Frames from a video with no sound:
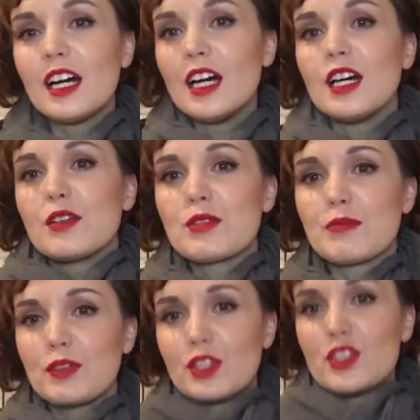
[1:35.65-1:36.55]
I use
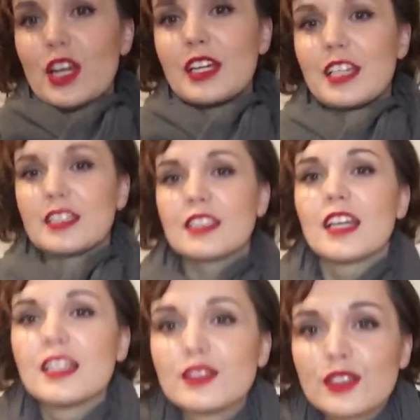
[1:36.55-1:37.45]
the jacket
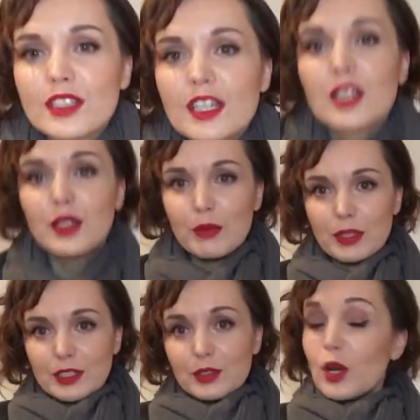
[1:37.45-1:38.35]
and you're
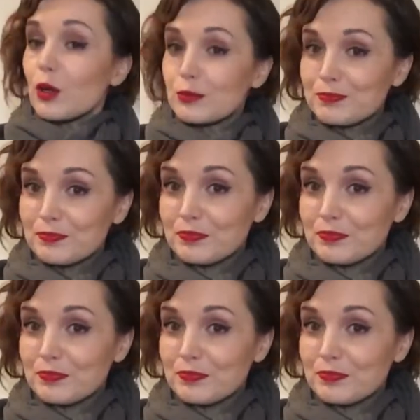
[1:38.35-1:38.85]
ready to go.